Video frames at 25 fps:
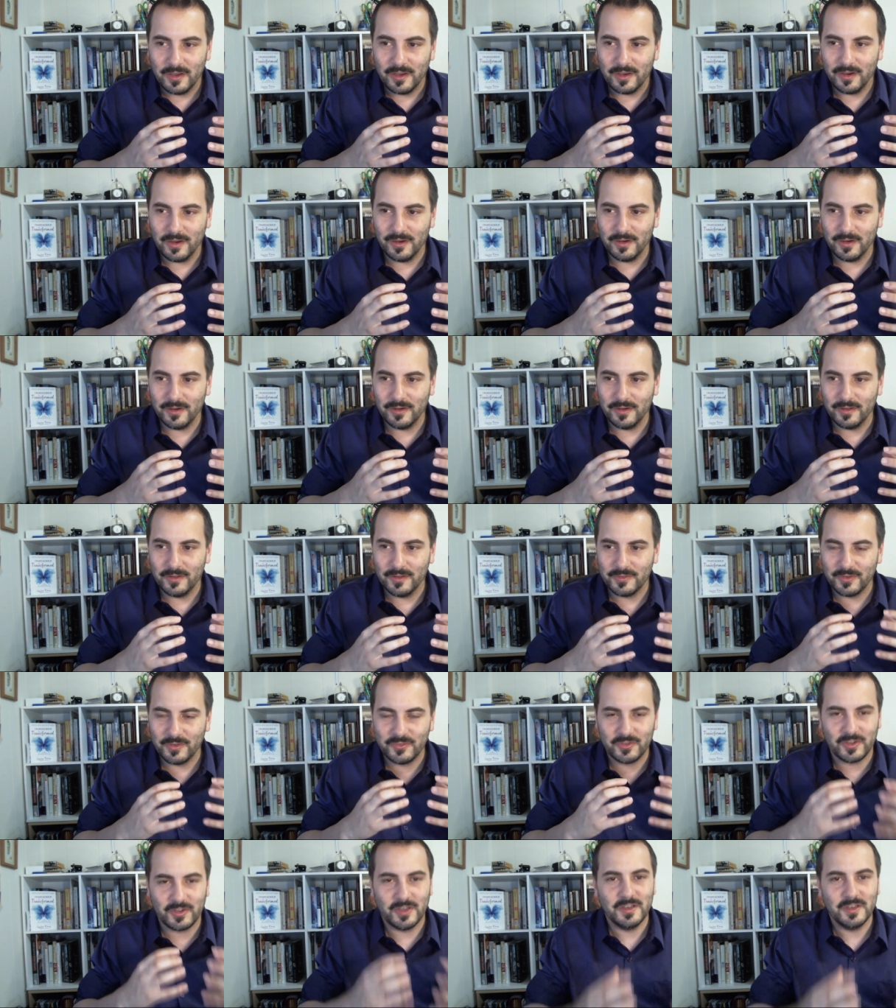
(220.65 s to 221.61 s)
uh,
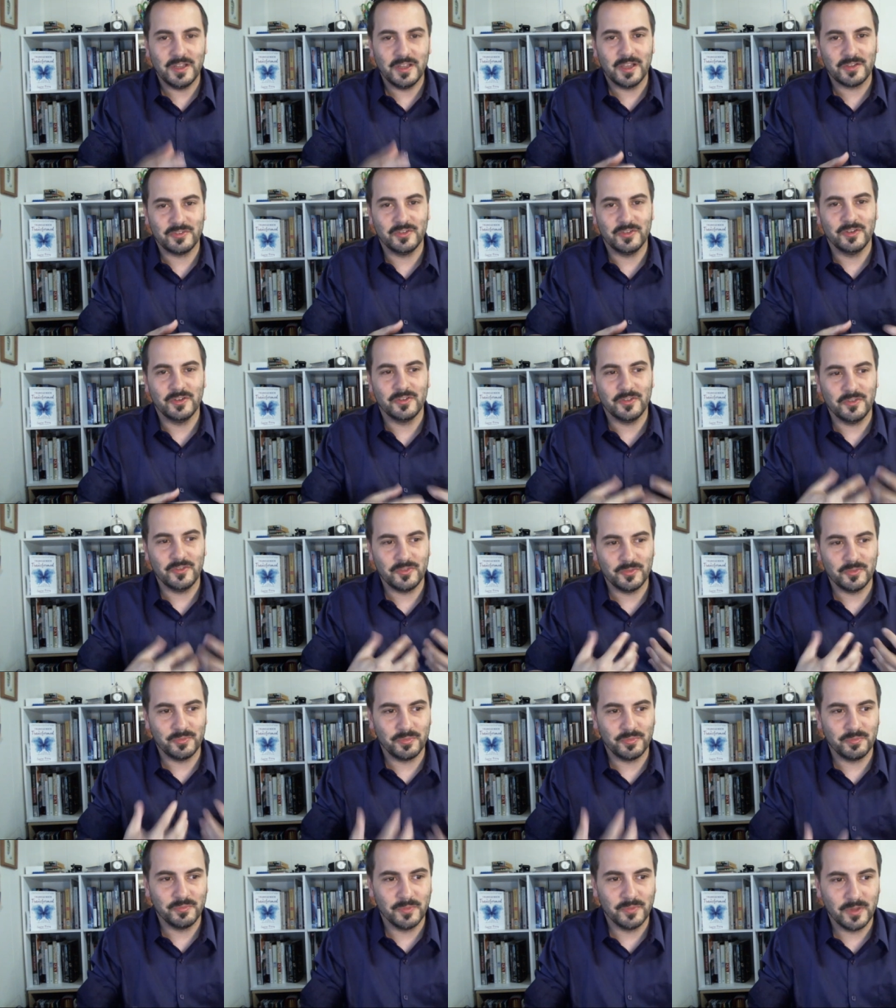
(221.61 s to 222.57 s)
such a connection, such
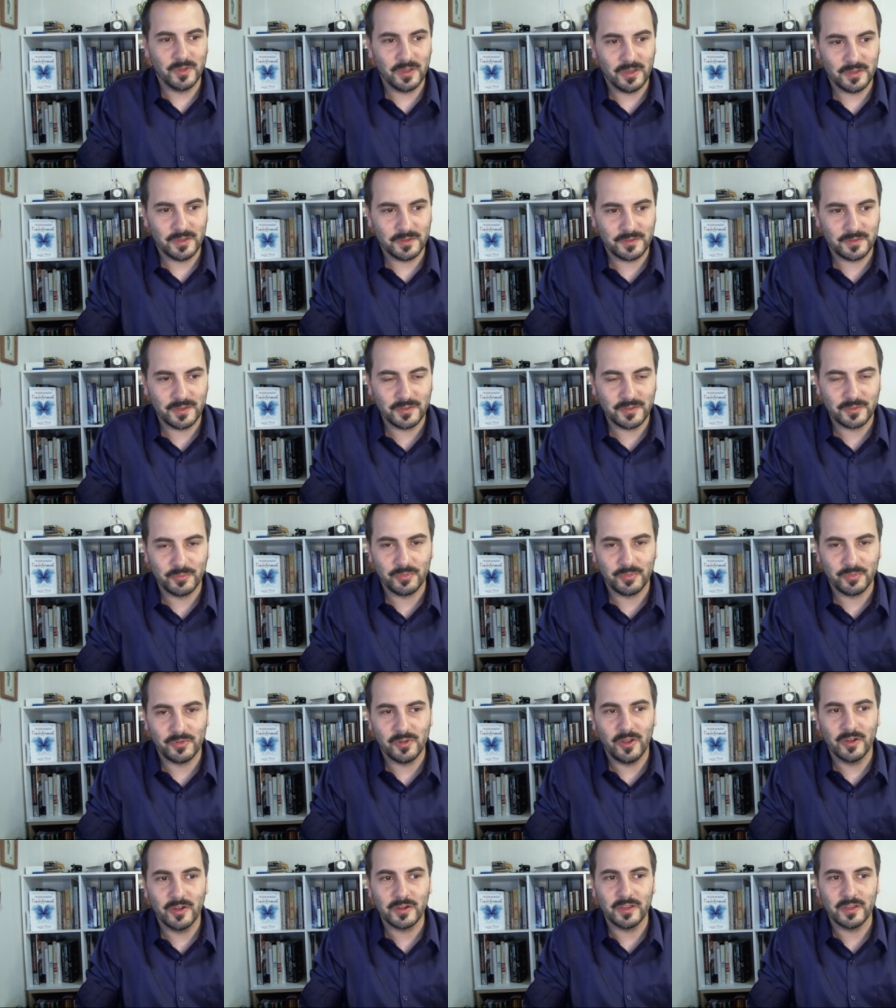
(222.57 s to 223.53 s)
a, a sense of
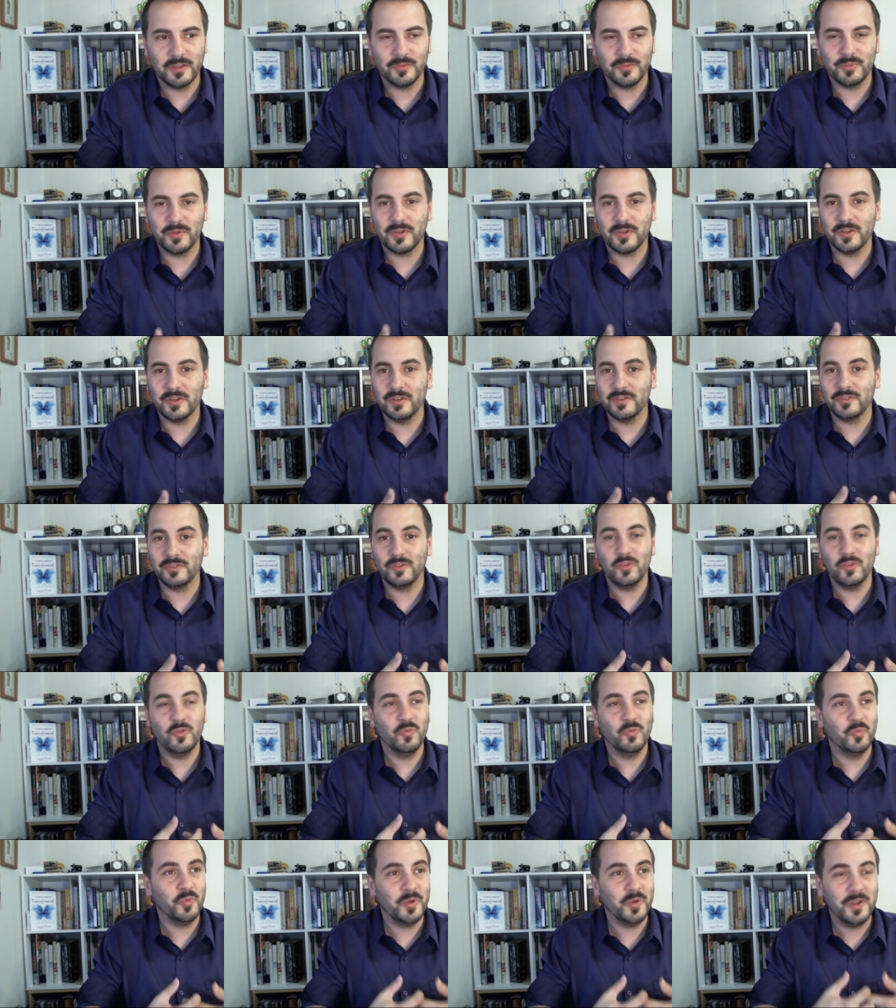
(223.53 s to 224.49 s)
belonging is because
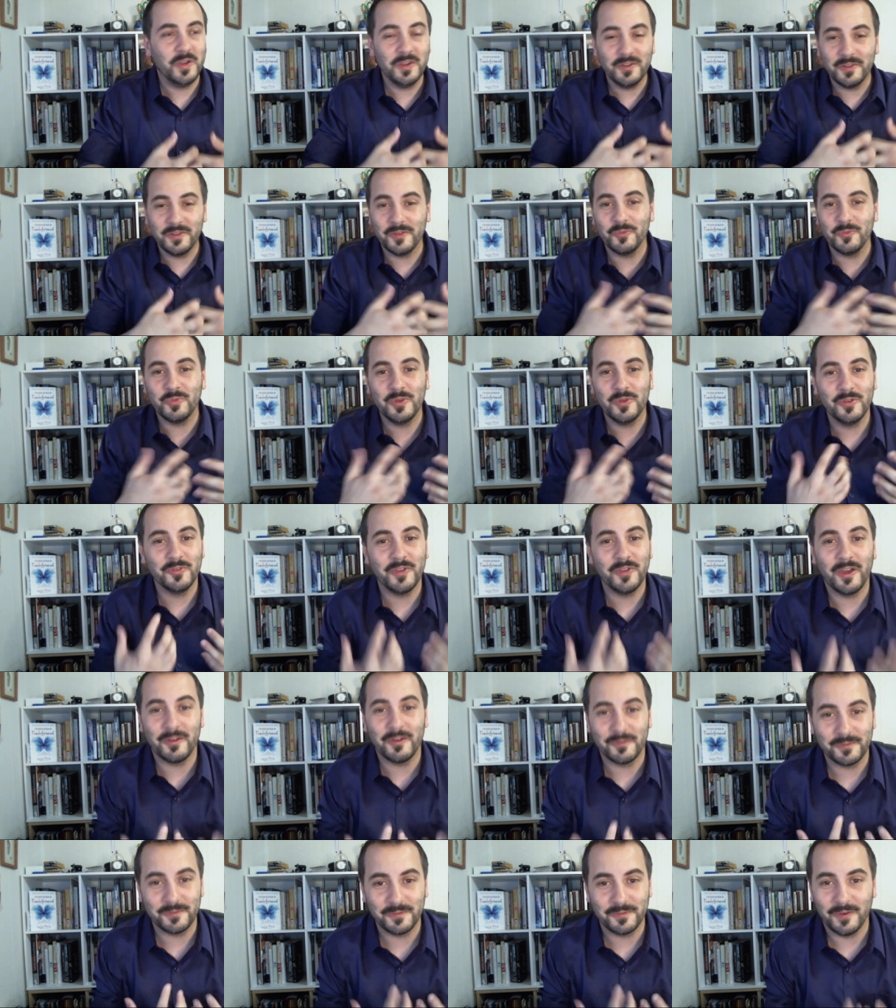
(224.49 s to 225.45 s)
you really will
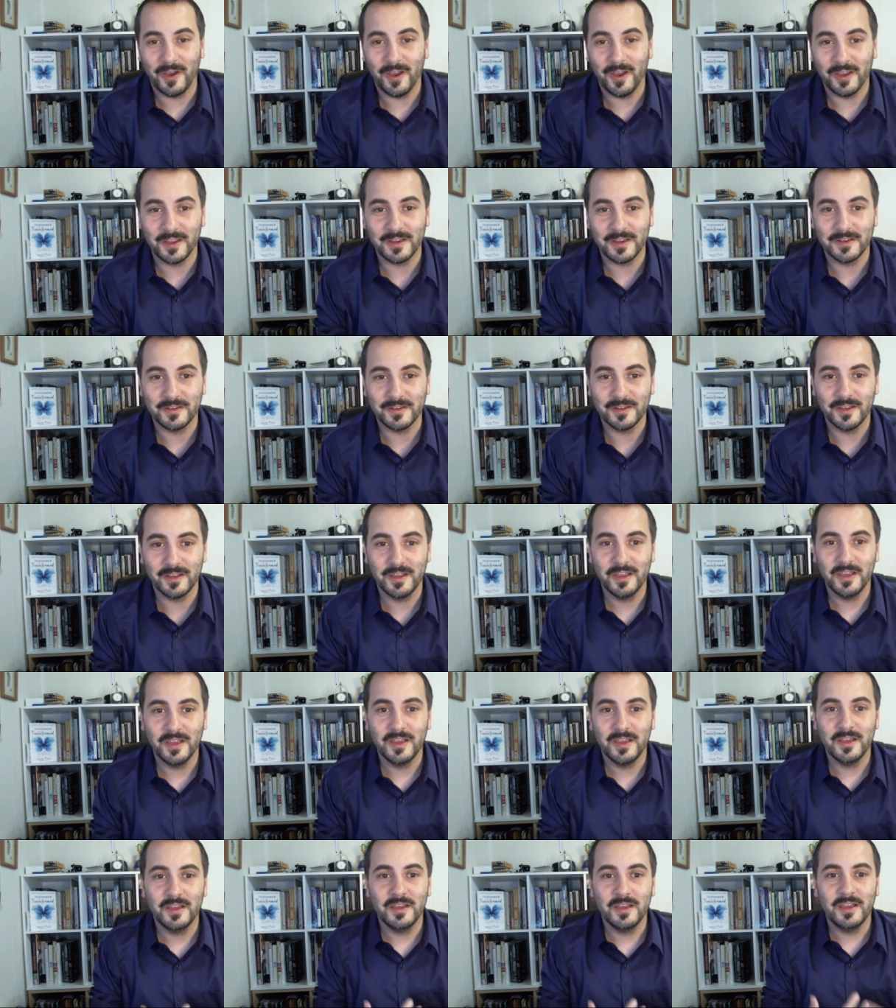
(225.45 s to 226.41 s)
not find
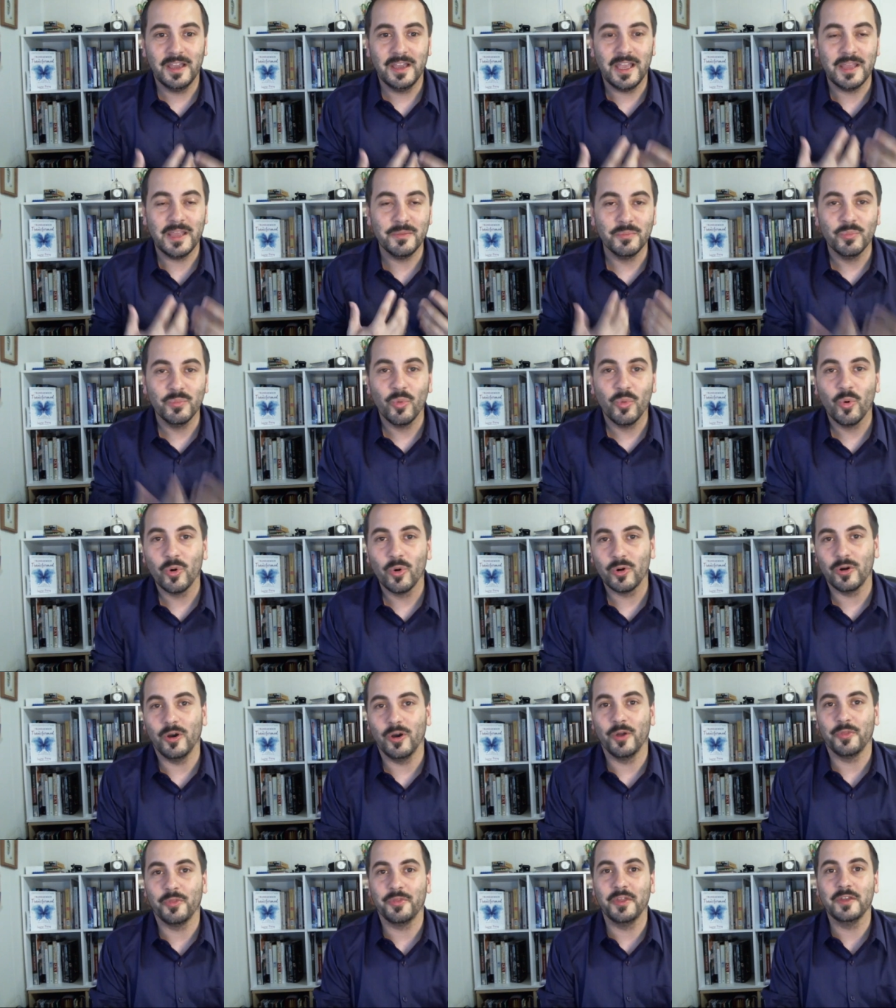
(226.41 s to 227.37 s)
a more
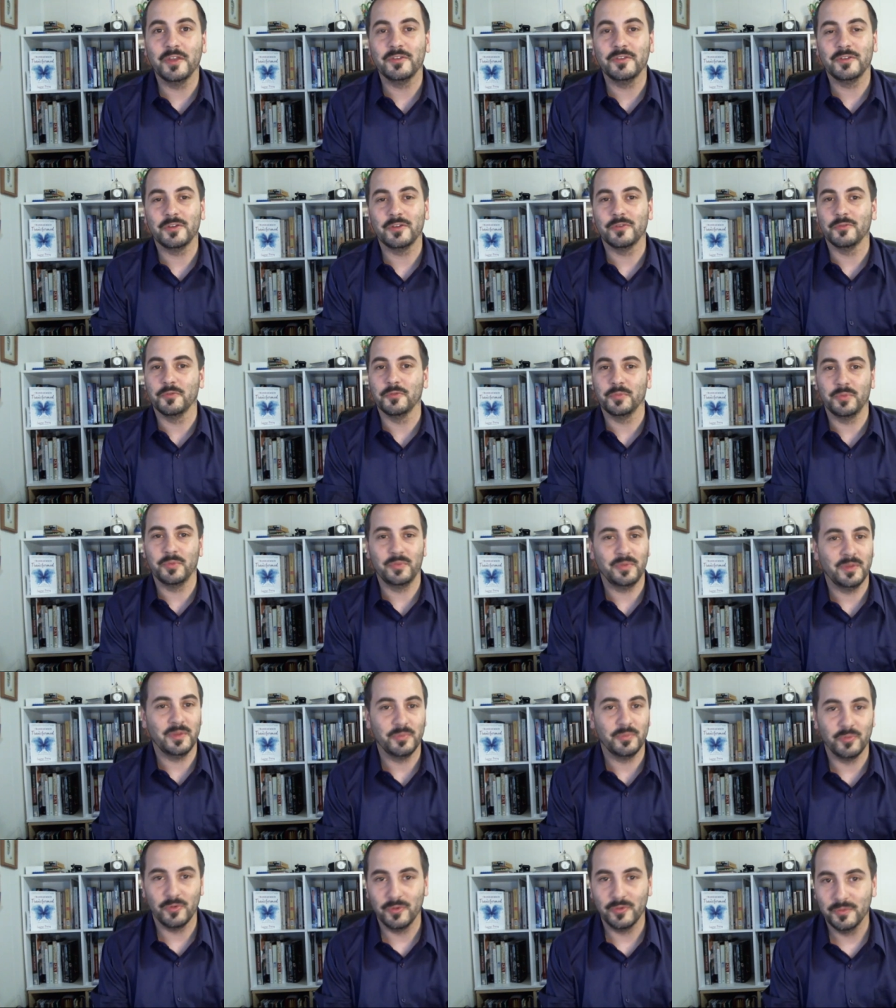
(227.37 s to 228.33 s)
authentic group of
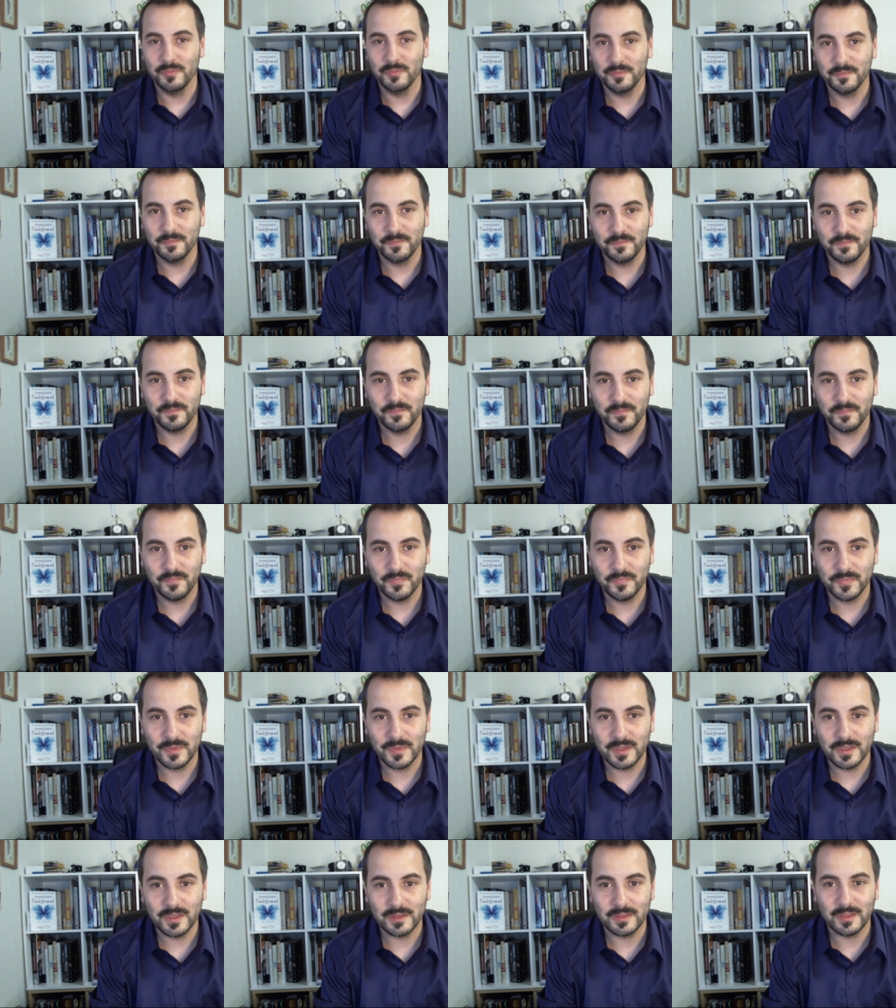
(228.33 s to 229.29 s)
people
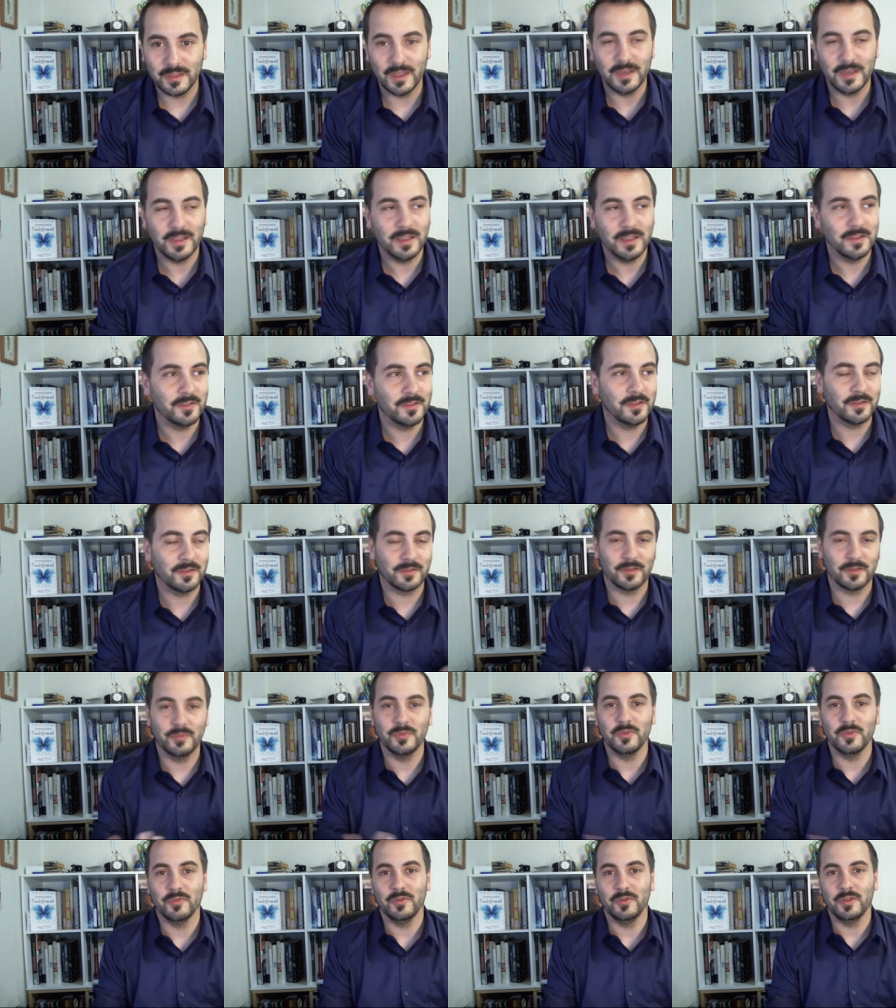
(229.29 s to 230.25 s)
than in this
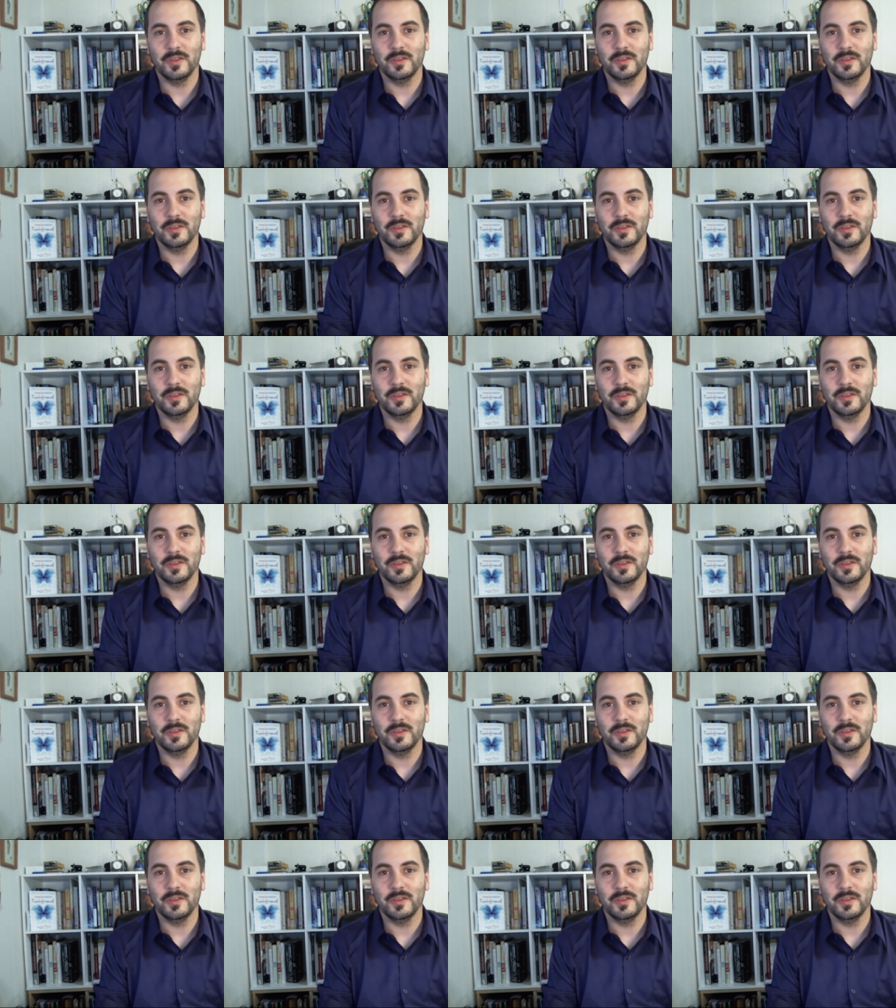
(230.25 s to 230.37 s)
community